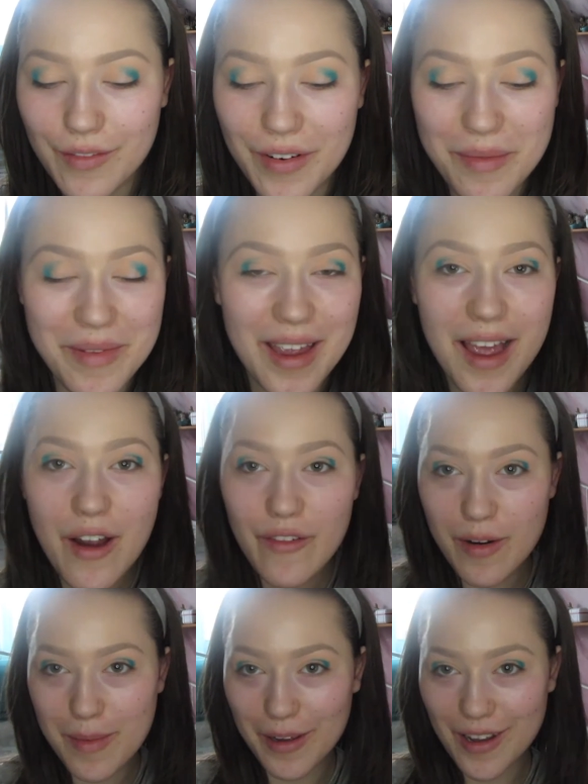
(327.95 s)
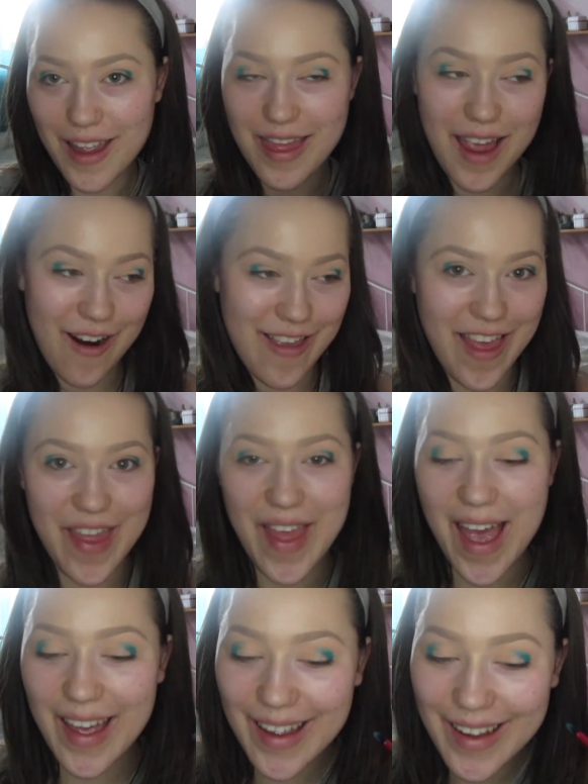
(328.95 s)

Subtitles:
from me looking there and then there.